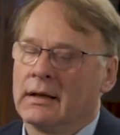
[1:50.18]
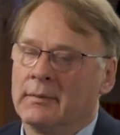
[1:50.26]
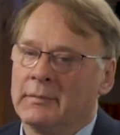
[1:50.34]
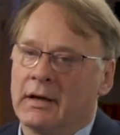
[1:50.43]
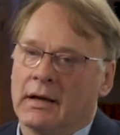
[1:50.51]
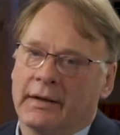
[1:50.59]

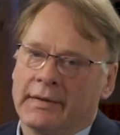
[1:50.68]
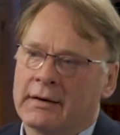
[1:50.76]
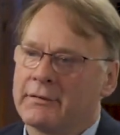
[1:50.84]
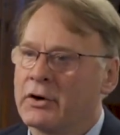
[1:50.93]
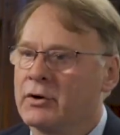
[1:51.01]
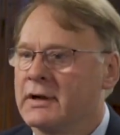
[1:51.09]
I think a
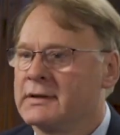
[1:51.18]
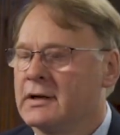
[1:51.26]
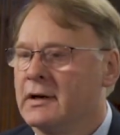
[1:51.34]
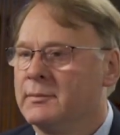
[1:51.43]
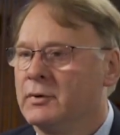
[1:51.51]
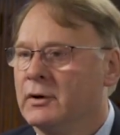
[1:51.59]
very good
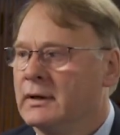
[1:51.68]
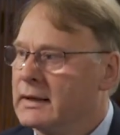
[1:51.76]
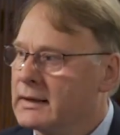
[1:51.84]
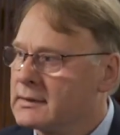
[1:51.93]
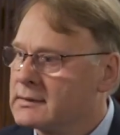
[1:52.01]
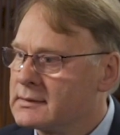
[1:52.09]
example
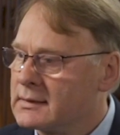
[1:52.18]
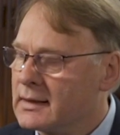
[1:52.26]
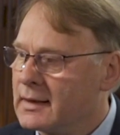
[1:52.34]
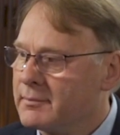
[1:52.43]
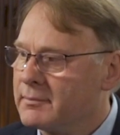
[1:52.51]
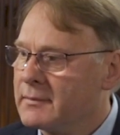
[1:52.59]
is
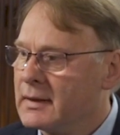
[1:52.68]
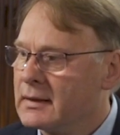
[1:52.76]
CVS,